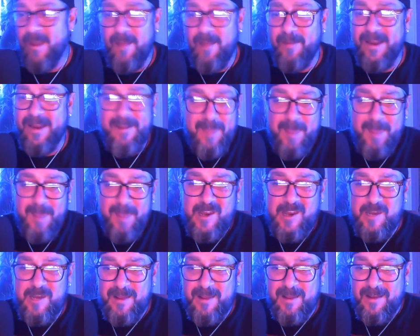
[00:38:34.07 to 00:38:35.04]
But he, he
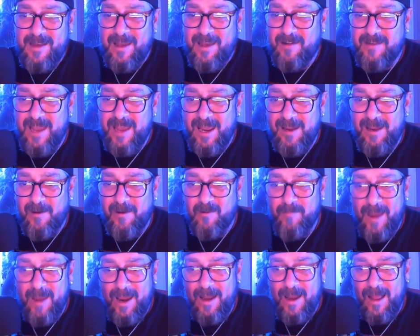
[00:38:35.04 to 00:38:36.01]
messaged me the next day and goes,
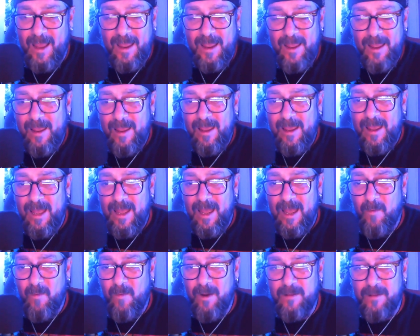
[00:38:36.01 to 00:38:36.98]
"Man, I, I
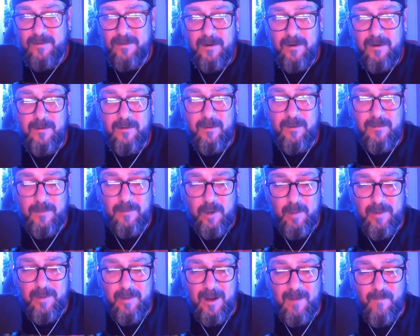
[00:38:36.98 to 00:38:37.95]
went through your
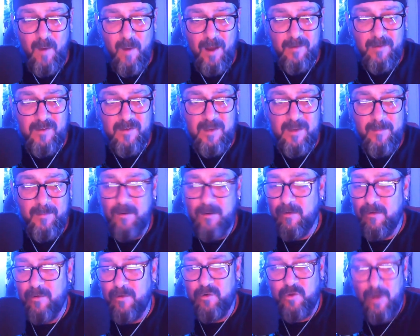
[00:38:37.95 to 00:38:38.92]
YouTube and I watched some of your
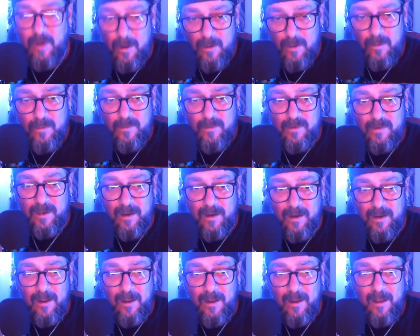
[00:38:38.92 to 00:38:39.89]
shows, and
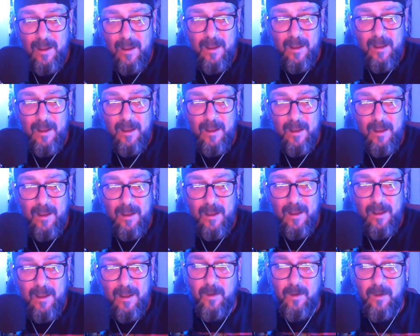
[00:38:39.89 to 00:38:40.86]
you, you
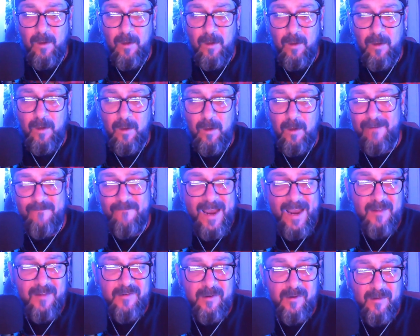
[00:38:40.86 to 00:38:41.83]
I, I'm a big fan
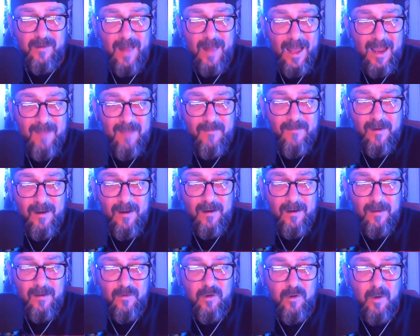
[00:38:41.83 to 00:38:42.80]
of Saliva
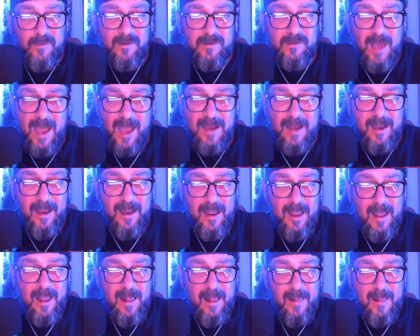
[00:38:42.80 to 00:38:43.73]
and Josie Scott, and